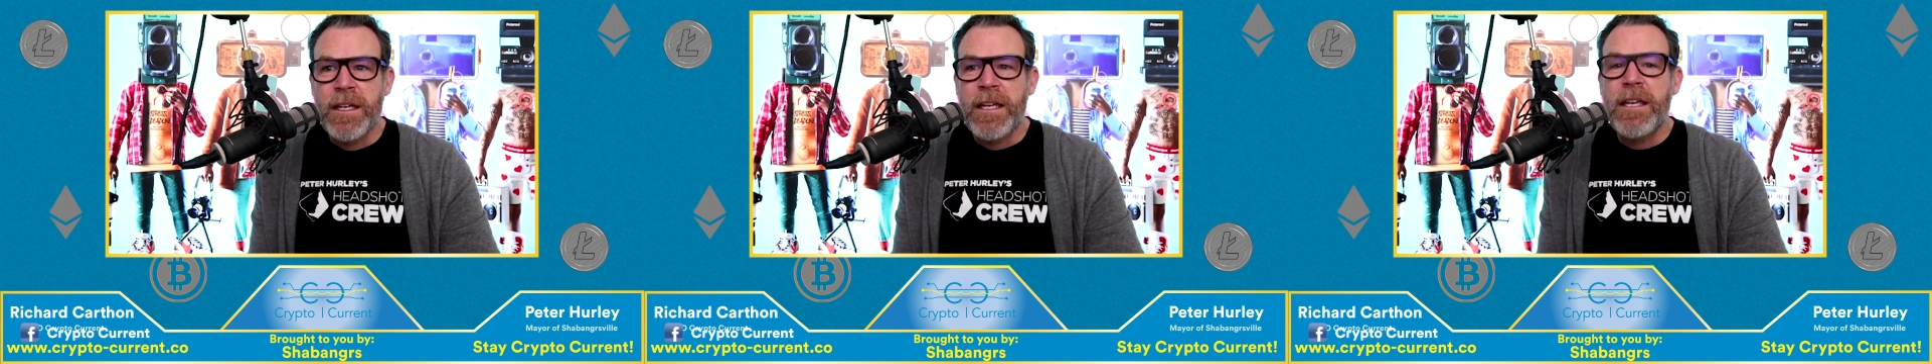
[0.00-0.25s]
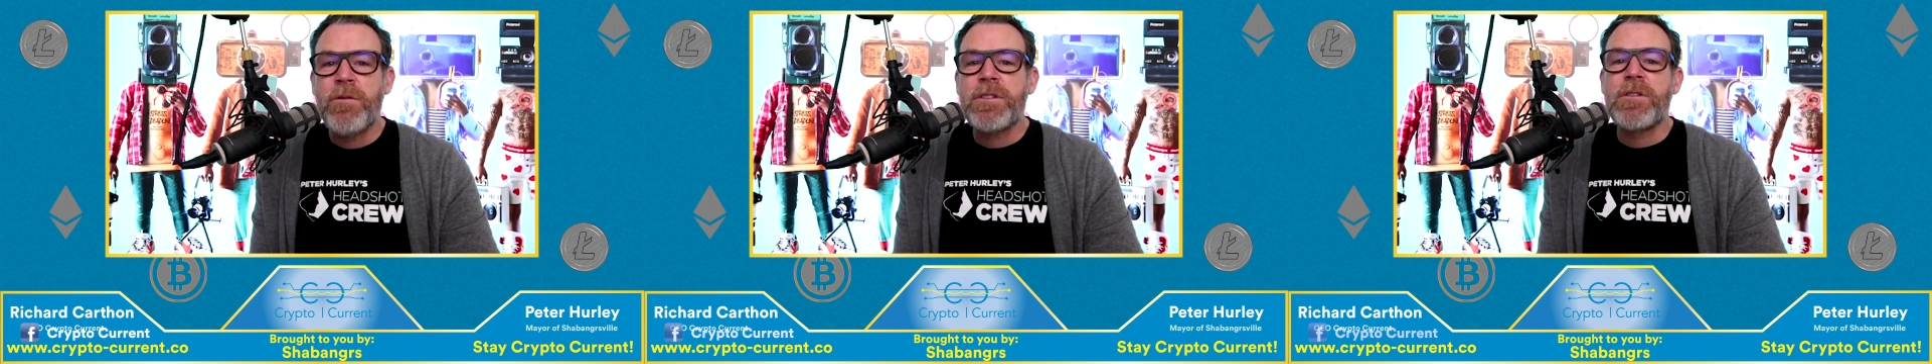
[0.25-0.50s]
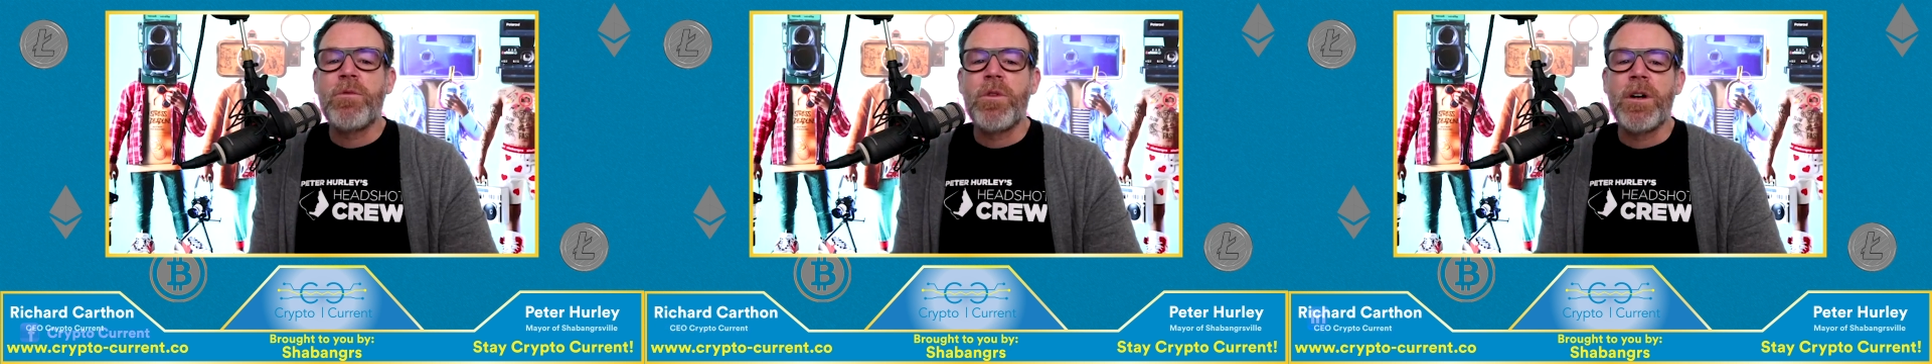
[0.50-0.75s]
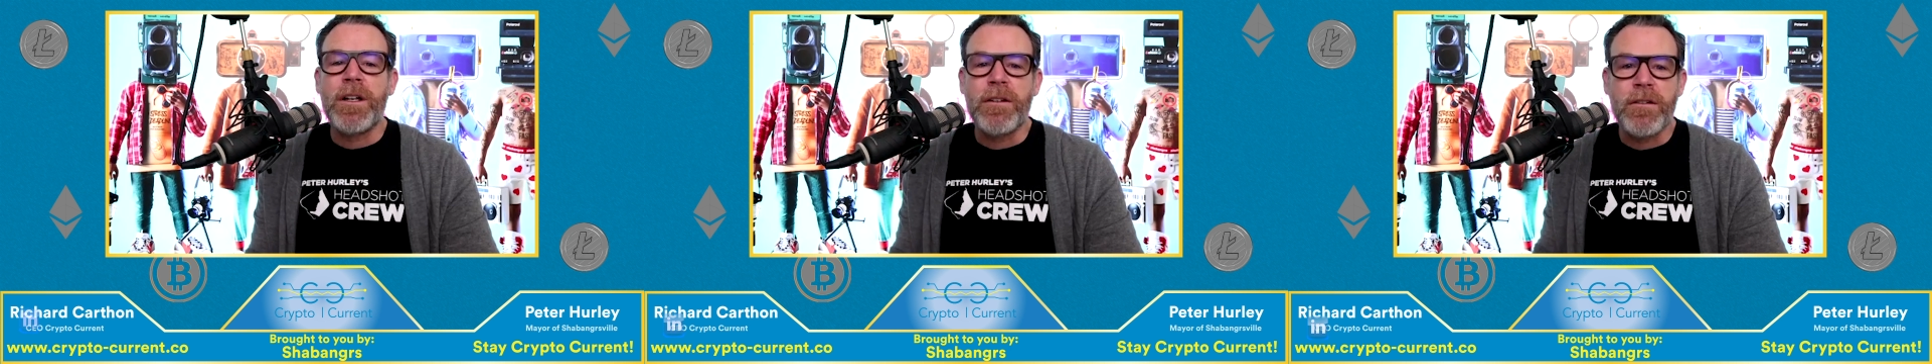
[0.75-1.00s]
He was the
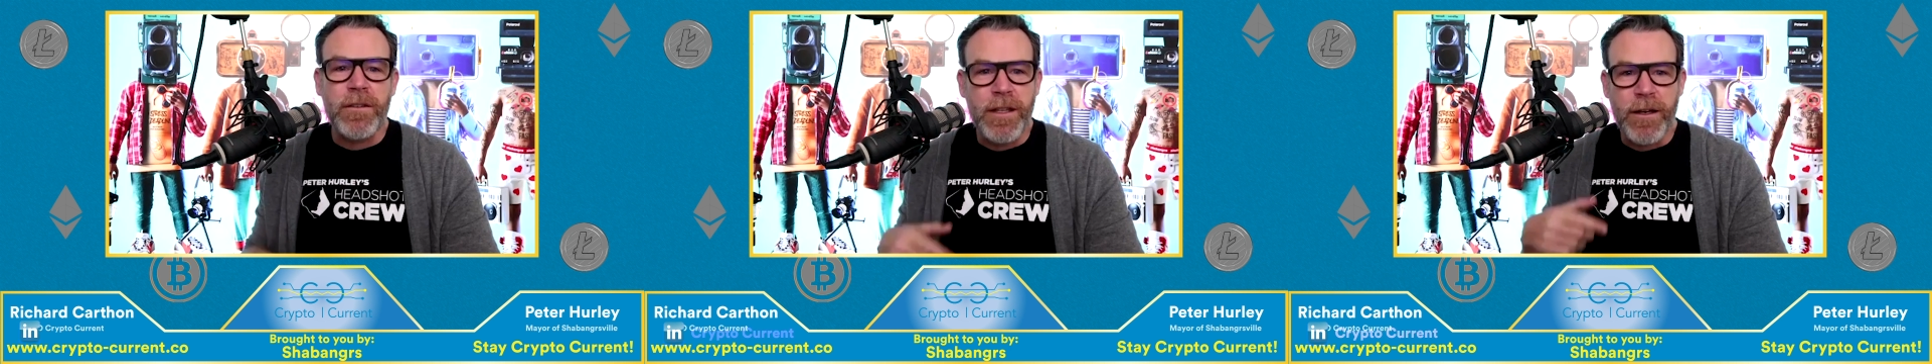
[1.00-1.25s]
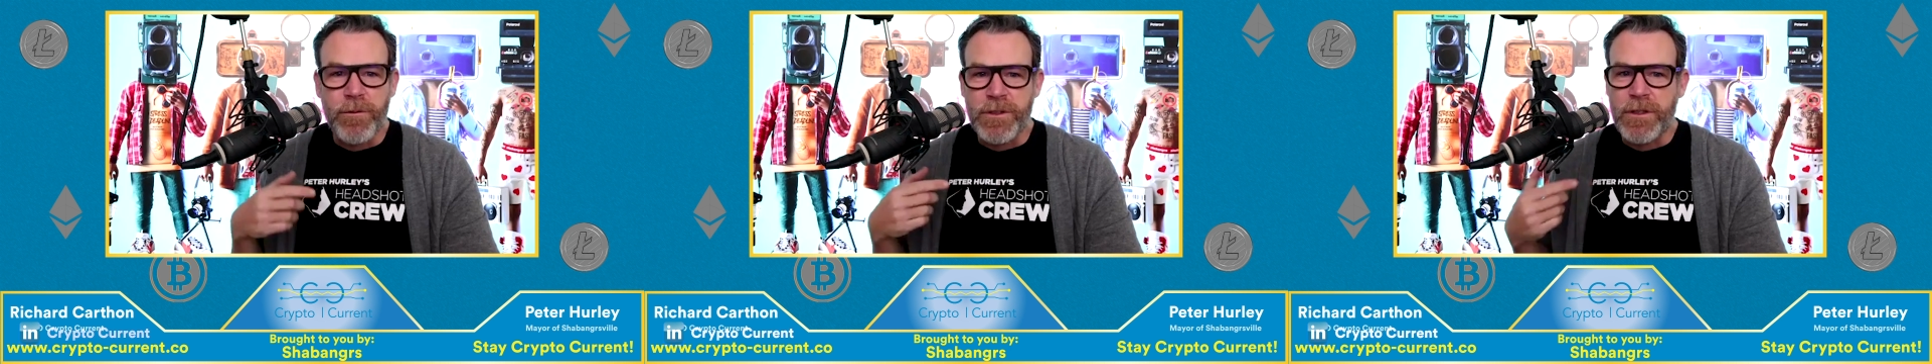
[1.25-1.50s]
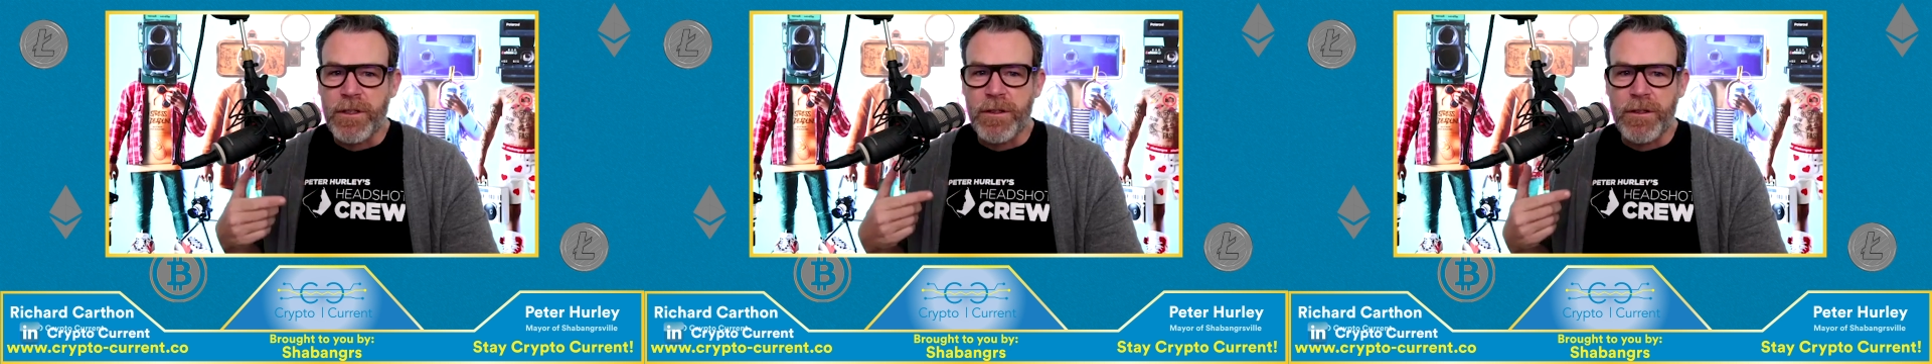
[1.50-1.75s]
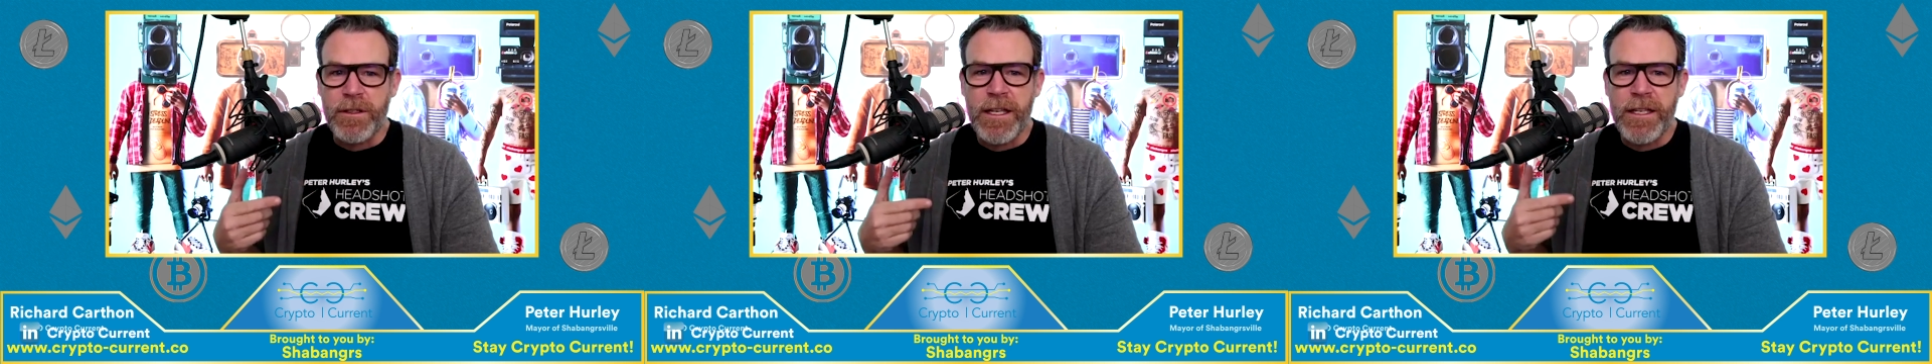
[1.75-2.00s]
one that was
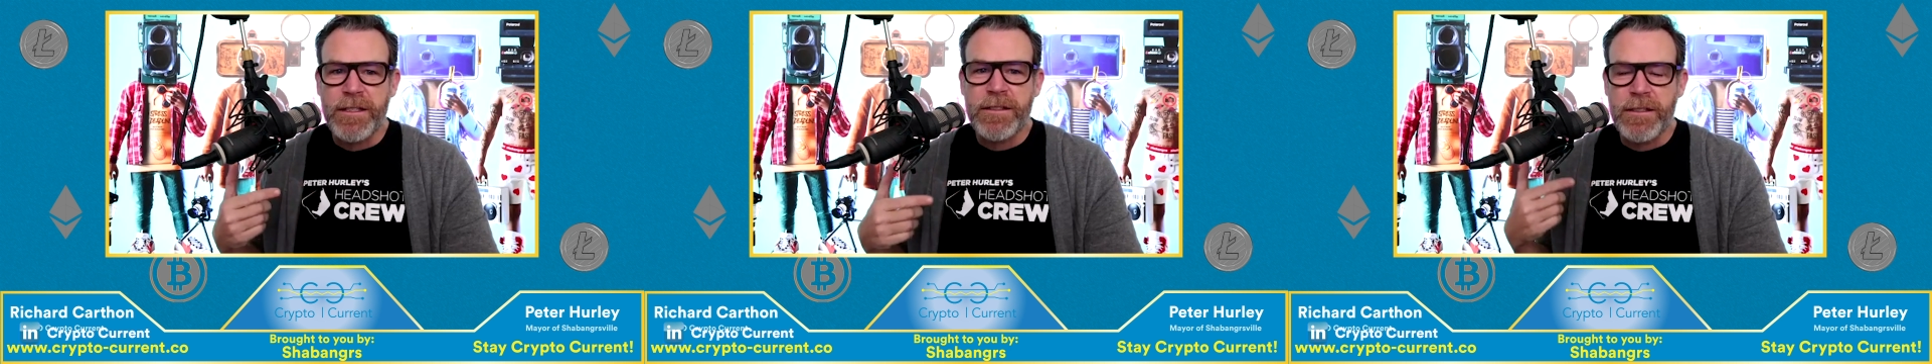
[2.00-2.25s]
he's